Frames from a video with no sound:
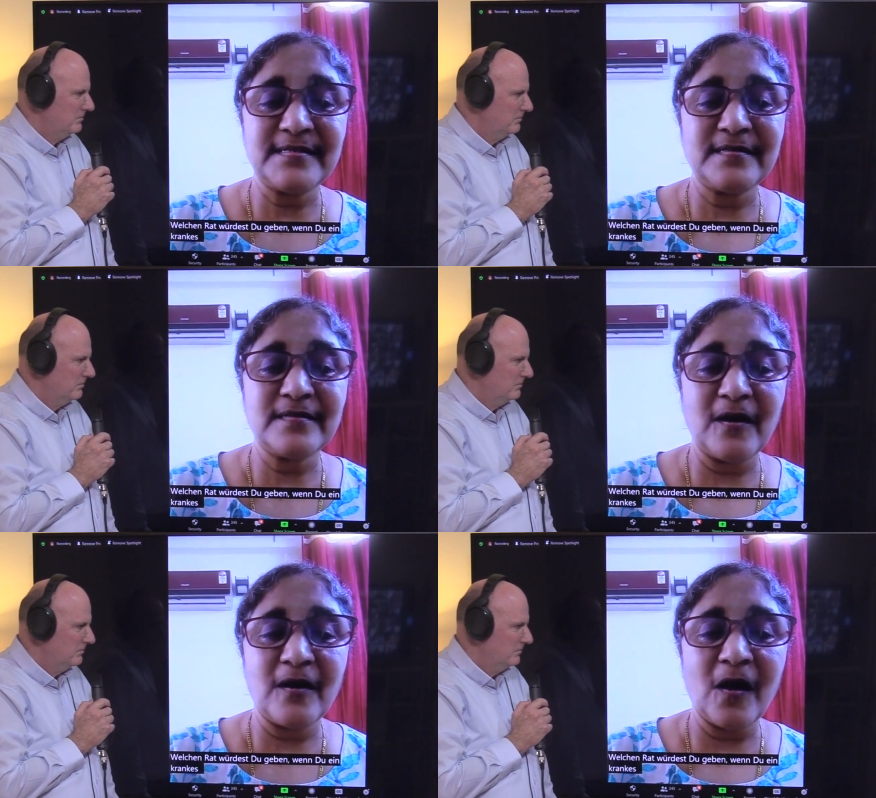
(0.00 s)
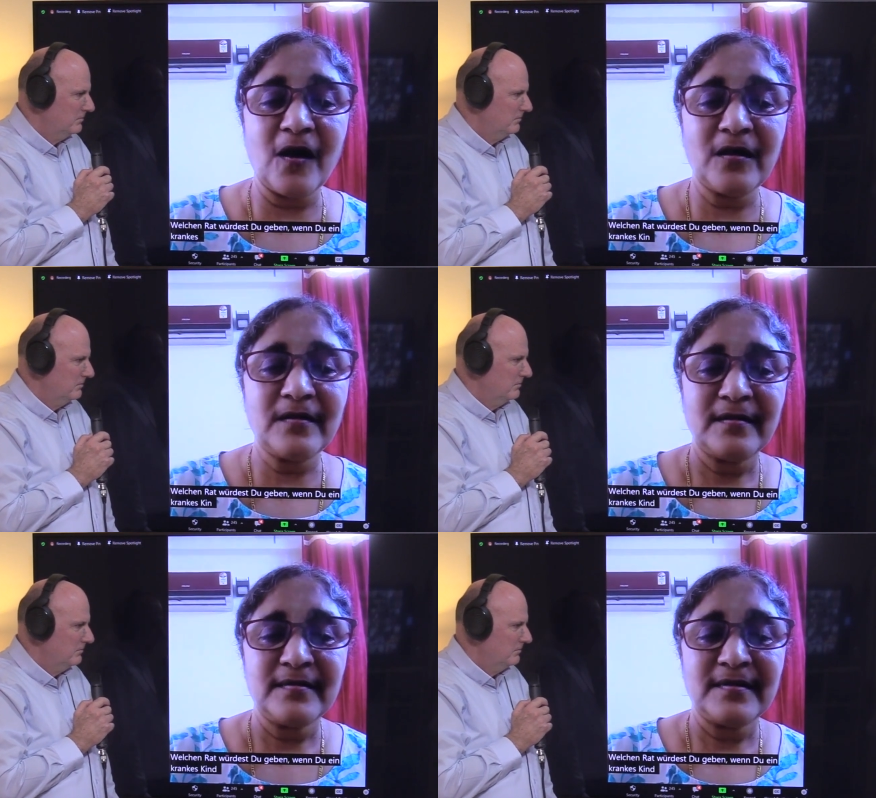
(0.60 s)
Speaker 1: God
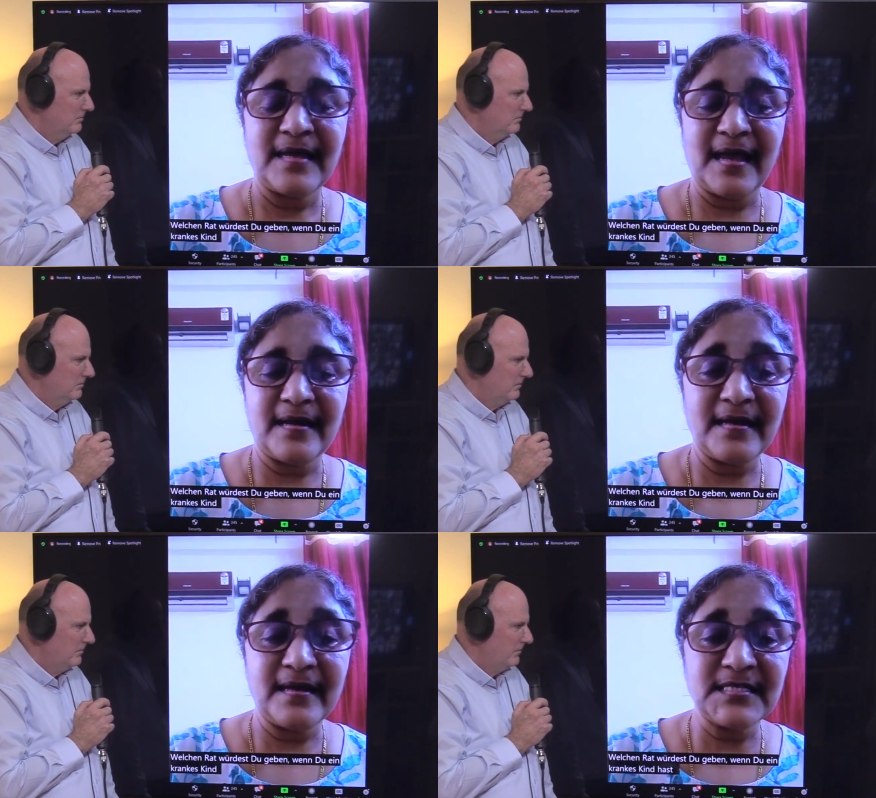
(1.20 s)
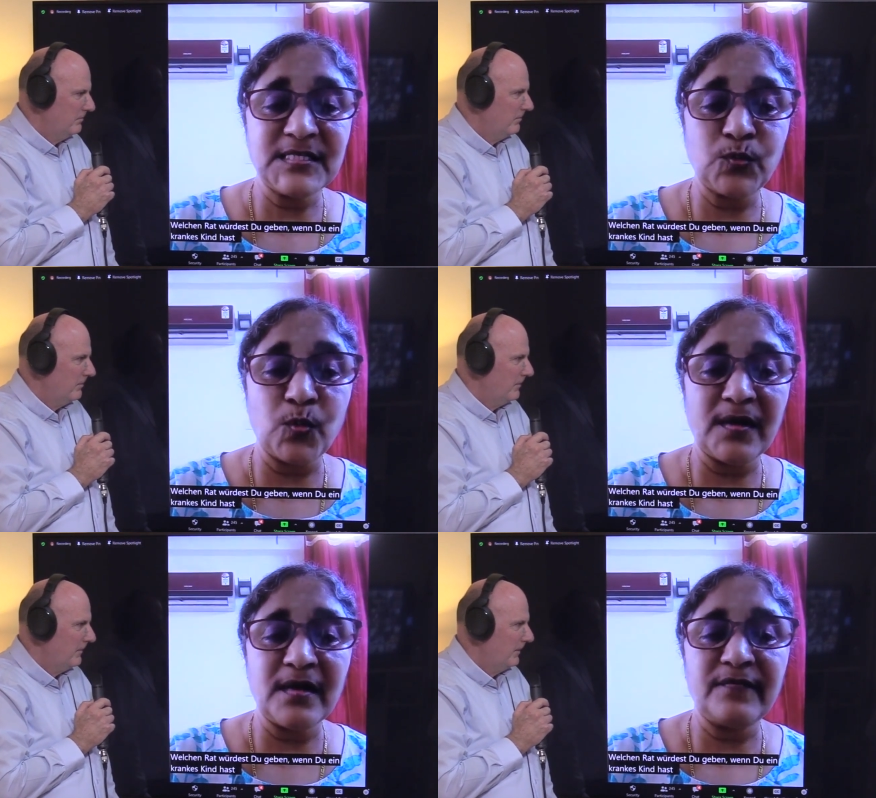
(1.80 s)
and His
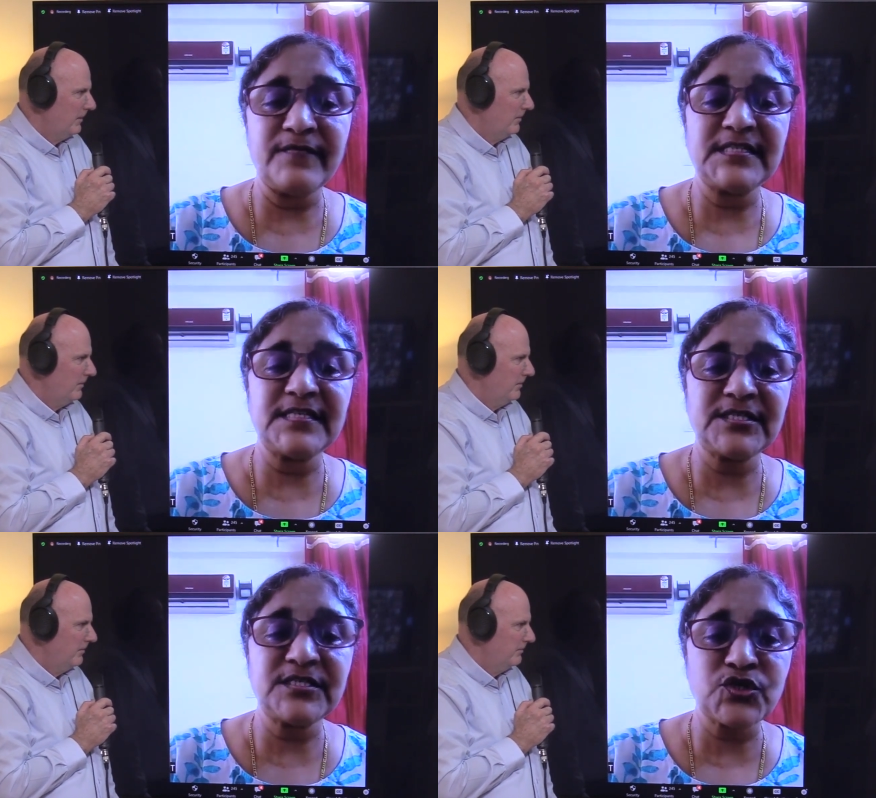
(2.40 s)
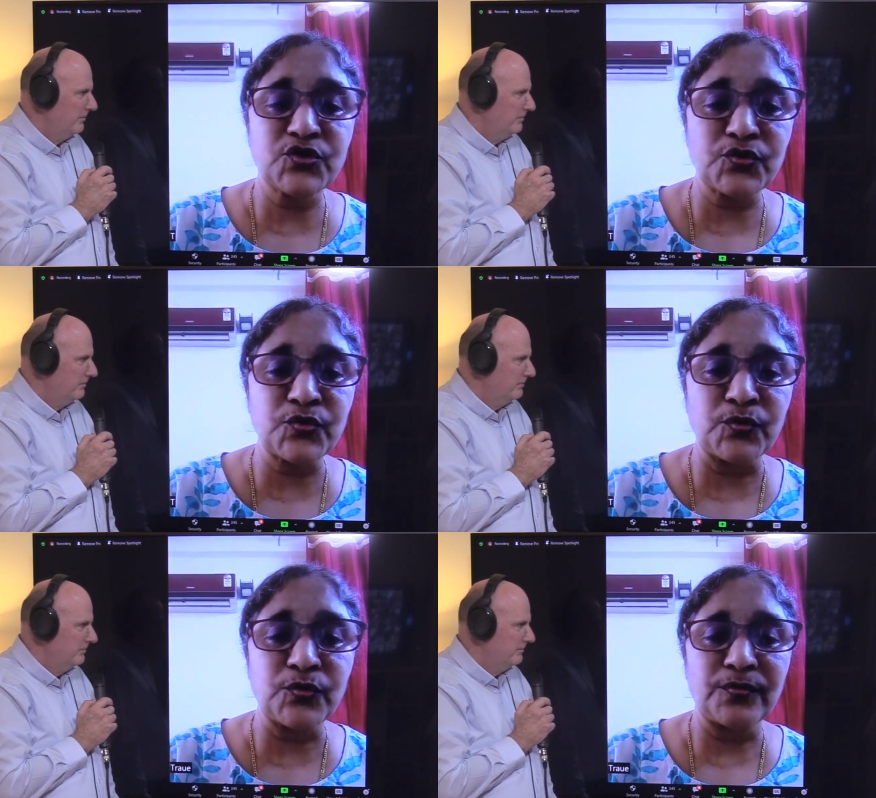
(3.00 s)
word, which is true,